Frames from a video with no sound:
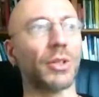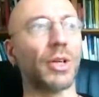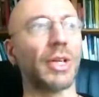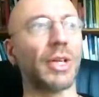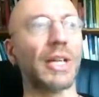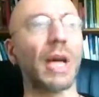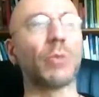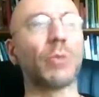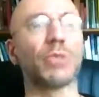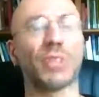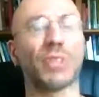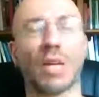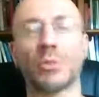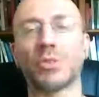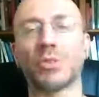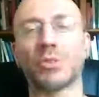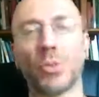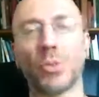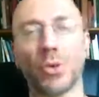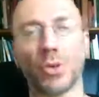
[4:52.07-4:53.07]
I
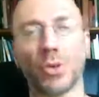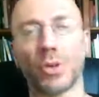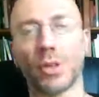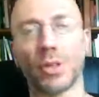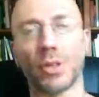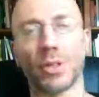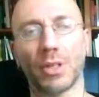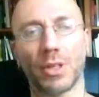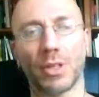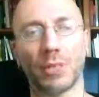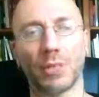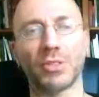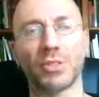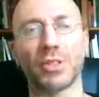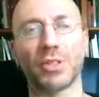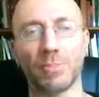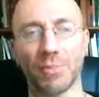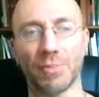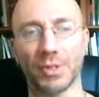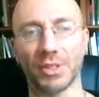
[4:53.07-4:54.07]
was more
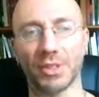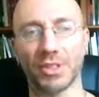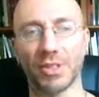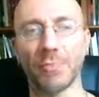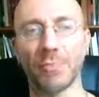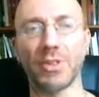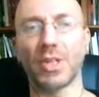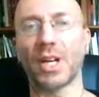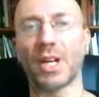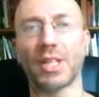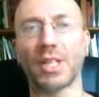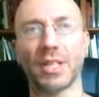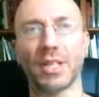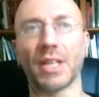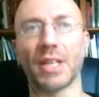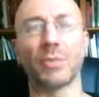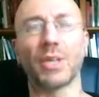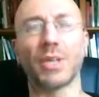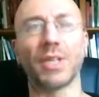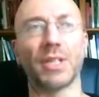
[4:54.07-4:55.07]

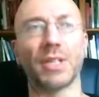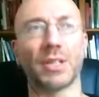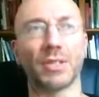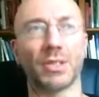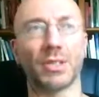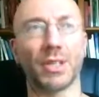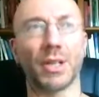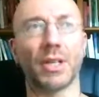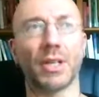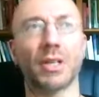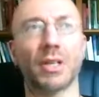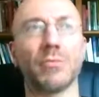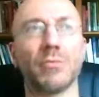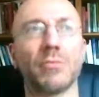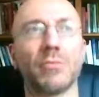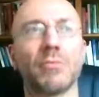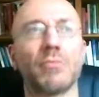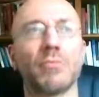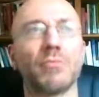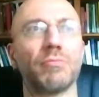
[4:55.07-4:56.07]
sympathizing with
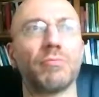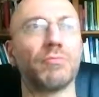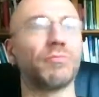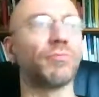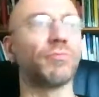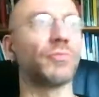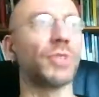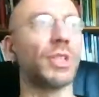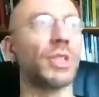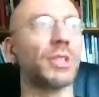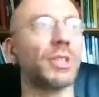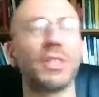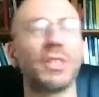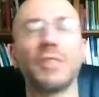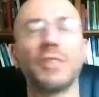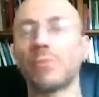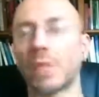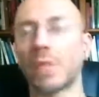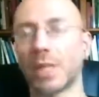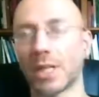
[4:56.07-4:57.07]

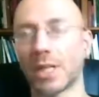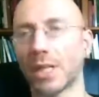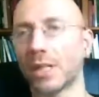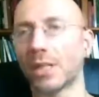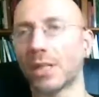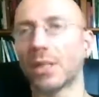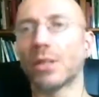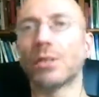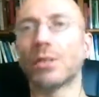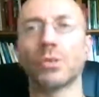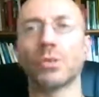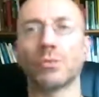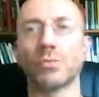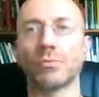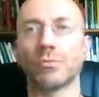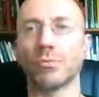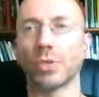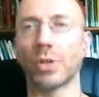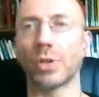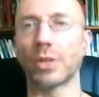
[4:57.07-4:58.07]
Stephen Marglin
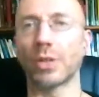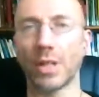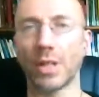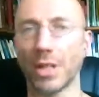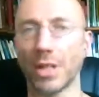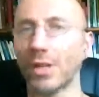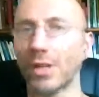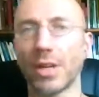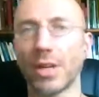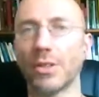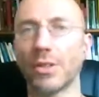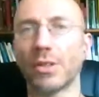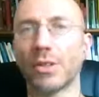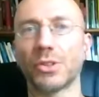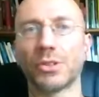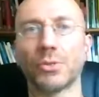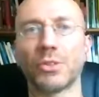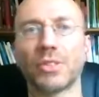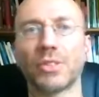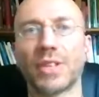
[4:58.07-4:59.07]
and
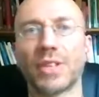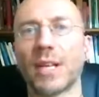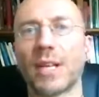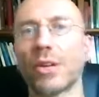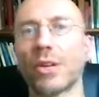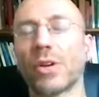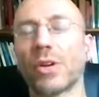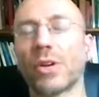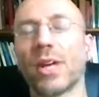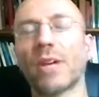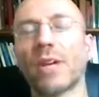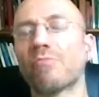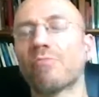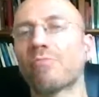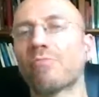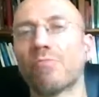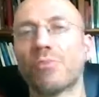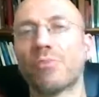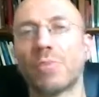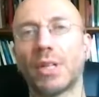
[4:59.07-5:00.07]
others who were saying, okay,
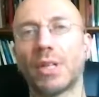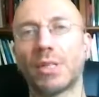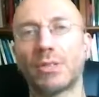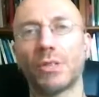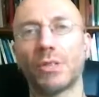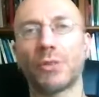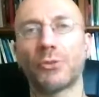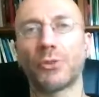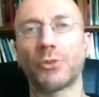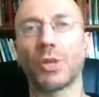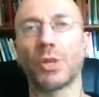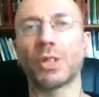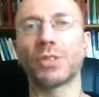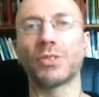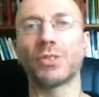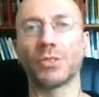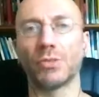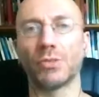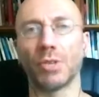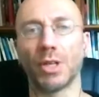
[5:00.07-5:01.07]
it's not for
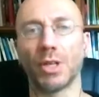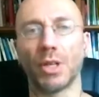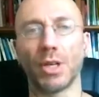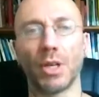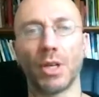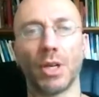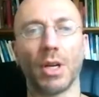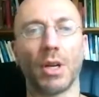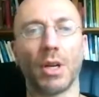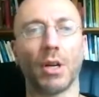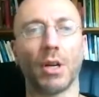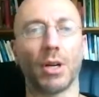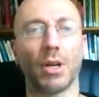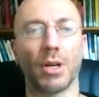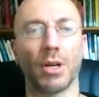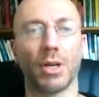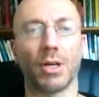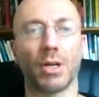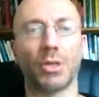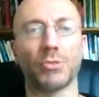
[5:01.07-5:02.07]
us
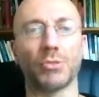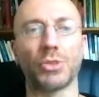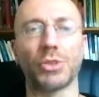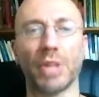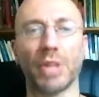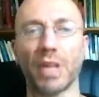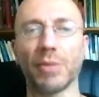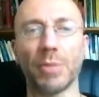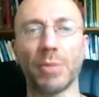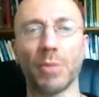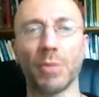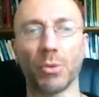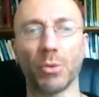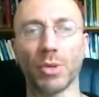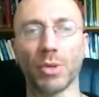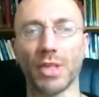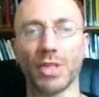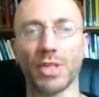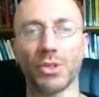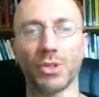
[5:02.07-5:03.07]
to tell the people
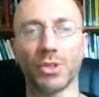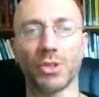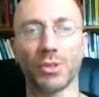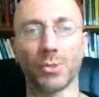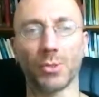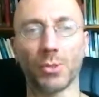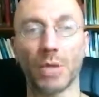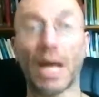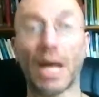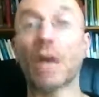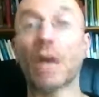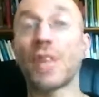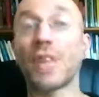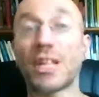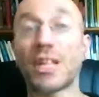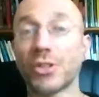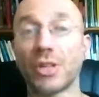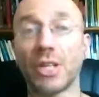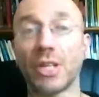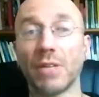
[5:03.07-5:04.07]
what they should, how they
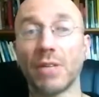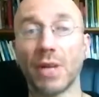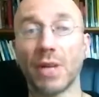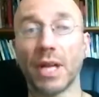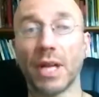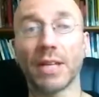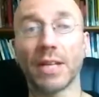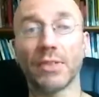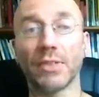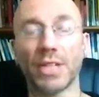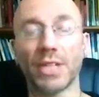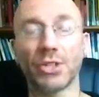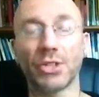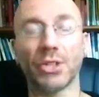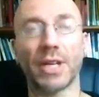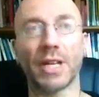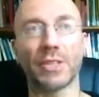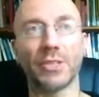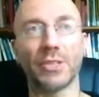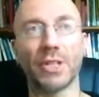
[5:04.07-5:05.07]
should like. They should
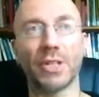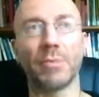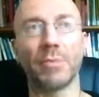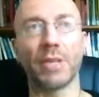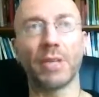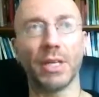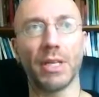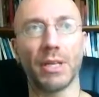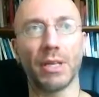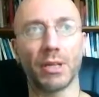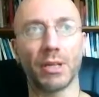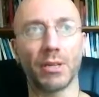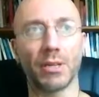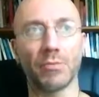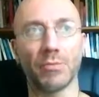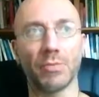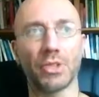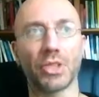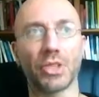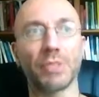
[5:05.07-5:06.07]
actually be
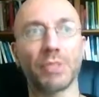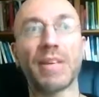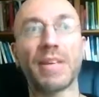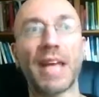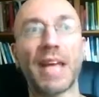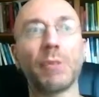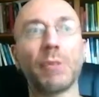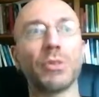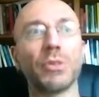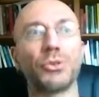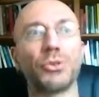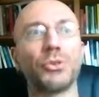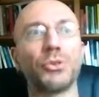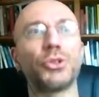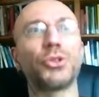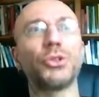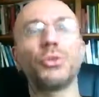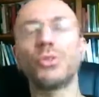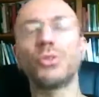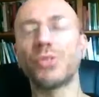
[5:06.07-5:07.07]
just be able to
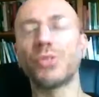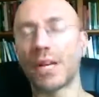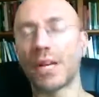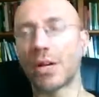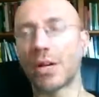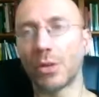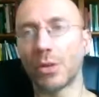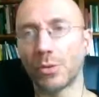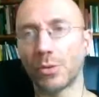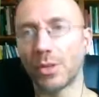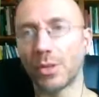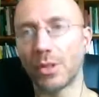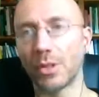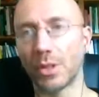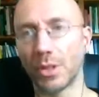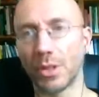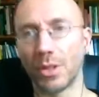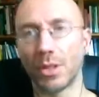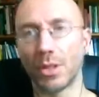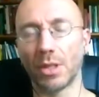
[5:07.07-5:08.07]
choose their own
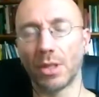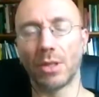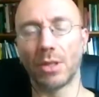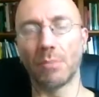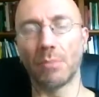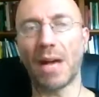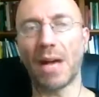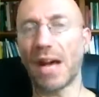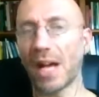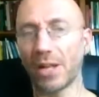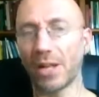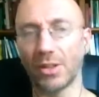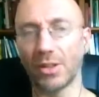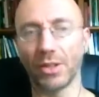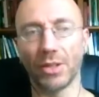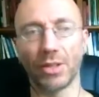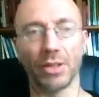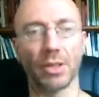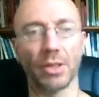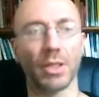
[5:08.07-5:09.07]
path.
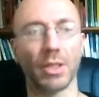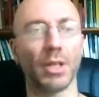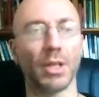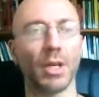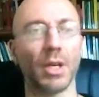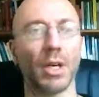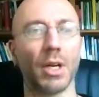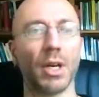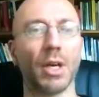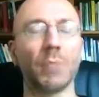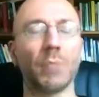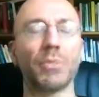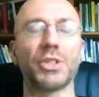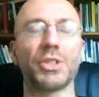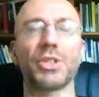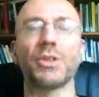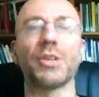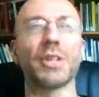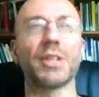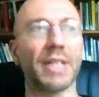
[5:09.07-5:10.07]
But
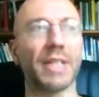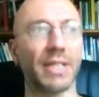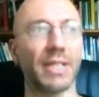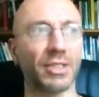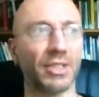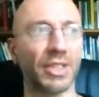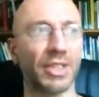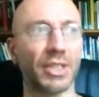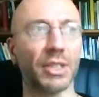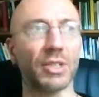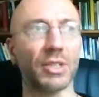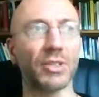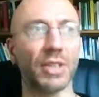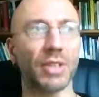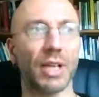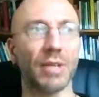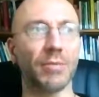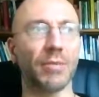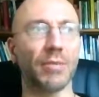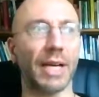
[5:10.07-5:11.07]
during the next years,
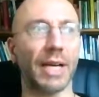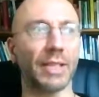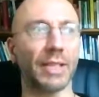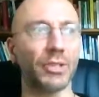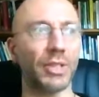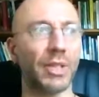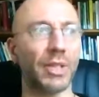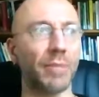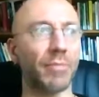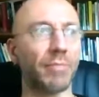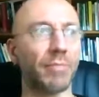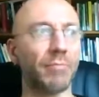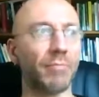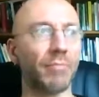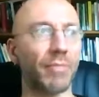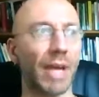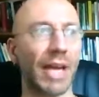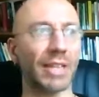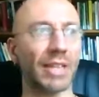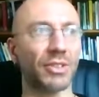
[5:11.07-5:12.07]
I've actually
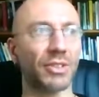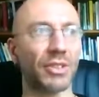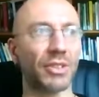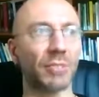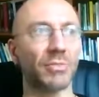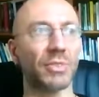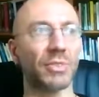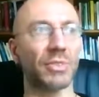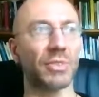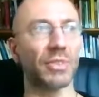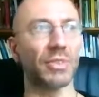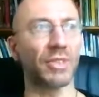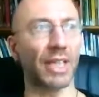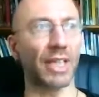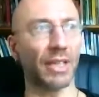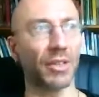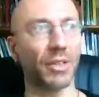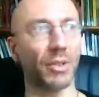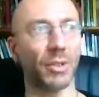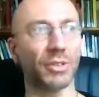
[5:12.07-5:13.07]
had some
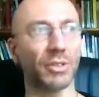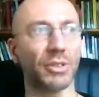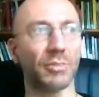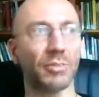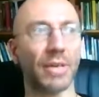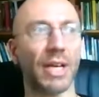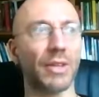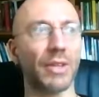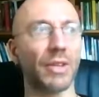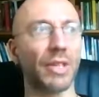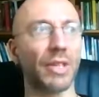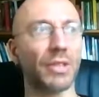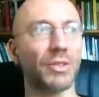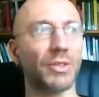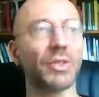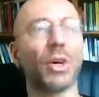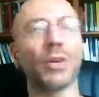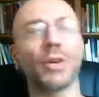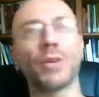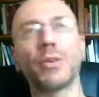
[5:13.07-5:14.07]
second thoughts about this,
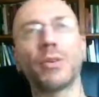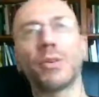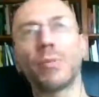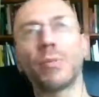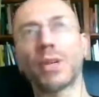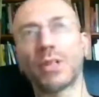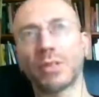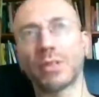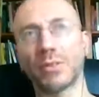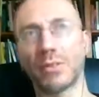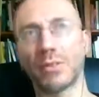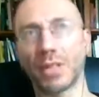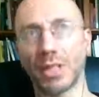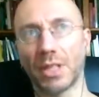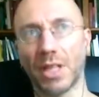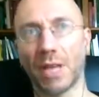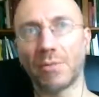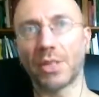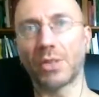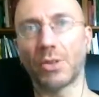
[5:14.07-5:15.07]
not only because of the
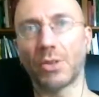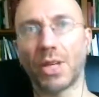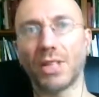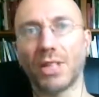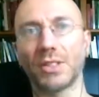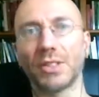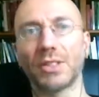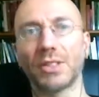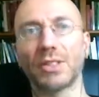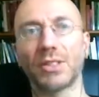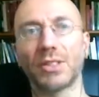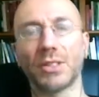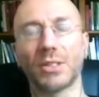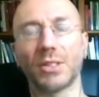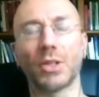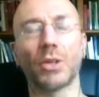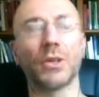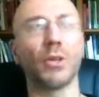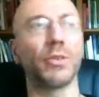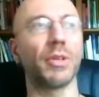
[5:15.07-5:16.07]
climate crisis,
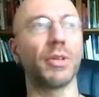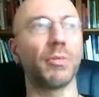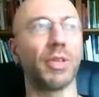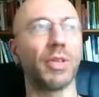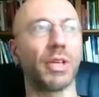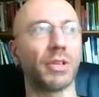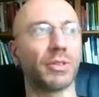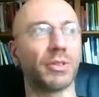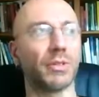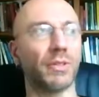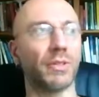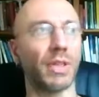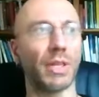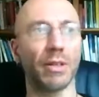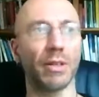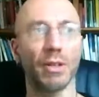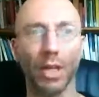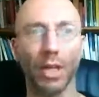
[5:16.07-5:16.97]
not only because of the